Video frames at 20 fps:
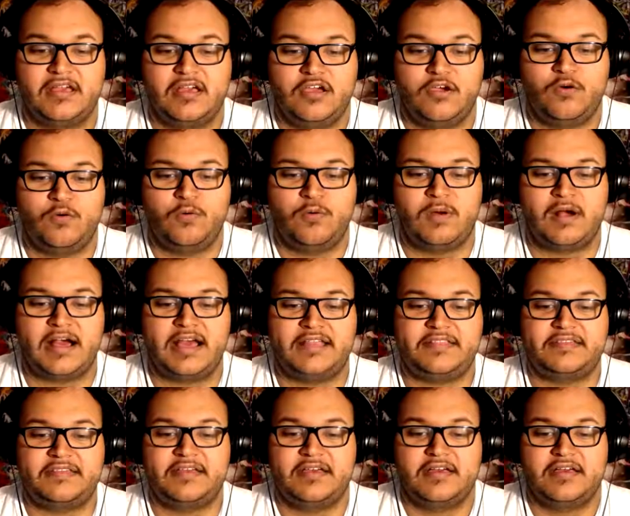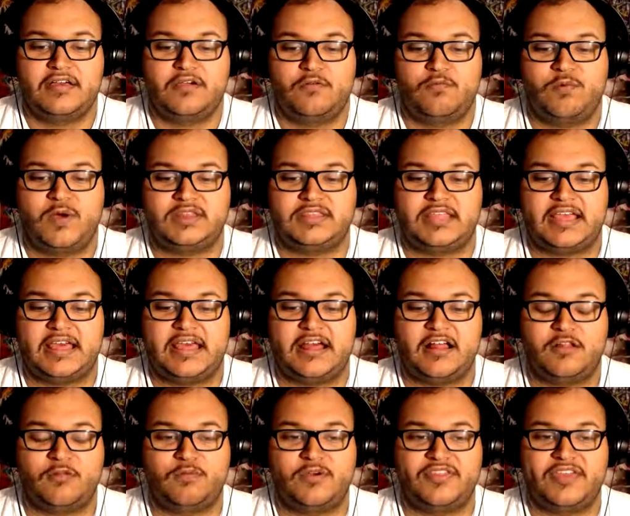What? What the
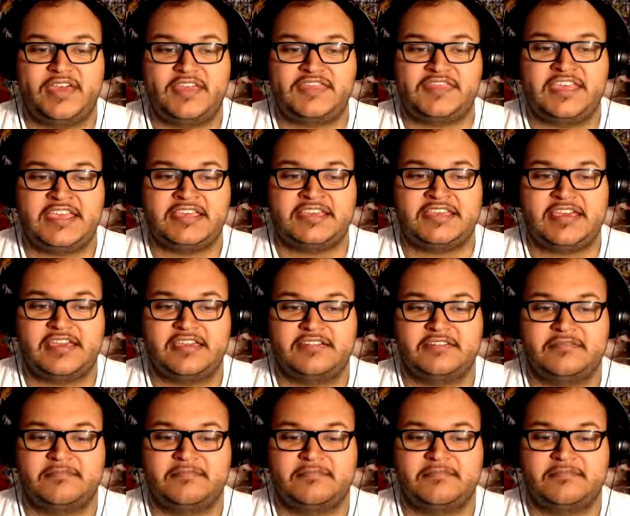hell were they thinking?